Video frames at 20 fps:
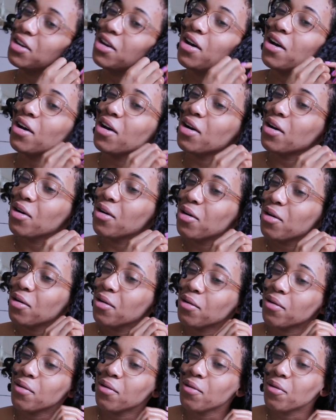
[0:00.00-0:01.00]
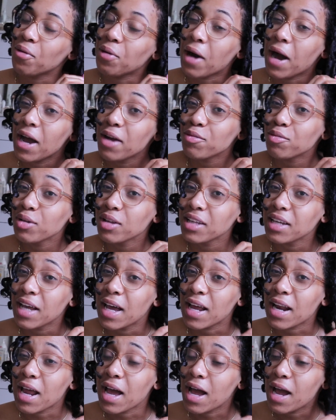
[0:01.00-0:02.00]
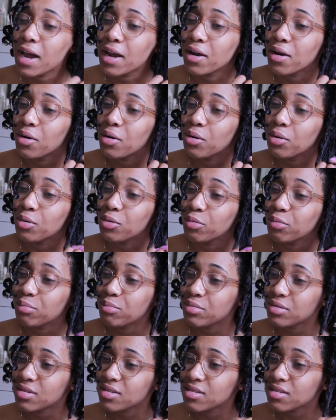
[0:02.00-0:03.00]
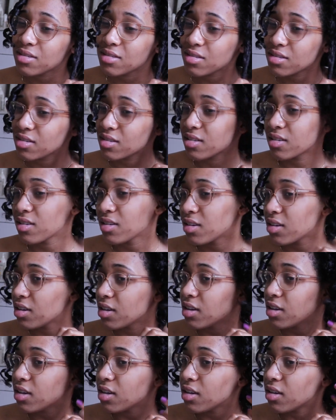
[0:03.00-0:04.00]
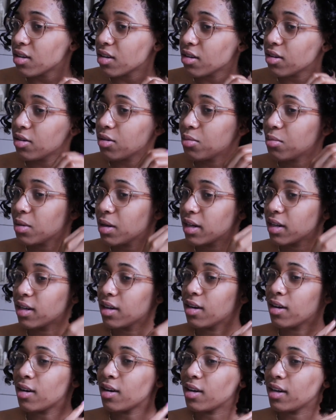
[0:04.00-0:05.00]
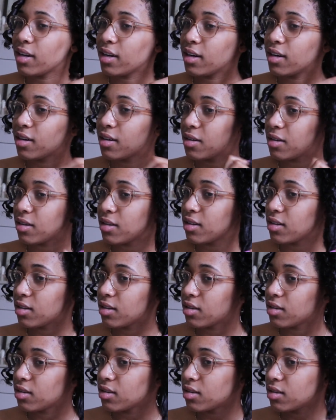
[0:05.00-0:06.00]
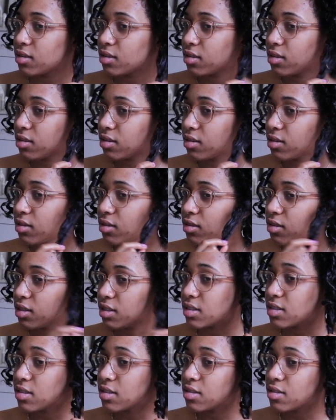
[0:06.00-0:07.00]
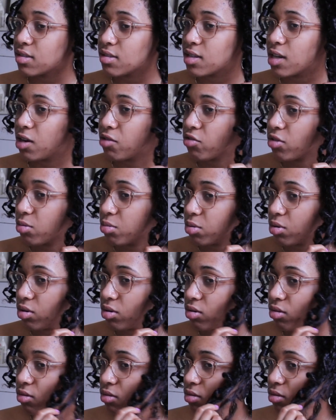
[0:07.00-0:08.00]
no, I really had high hopes. Oh my god. This is terrible.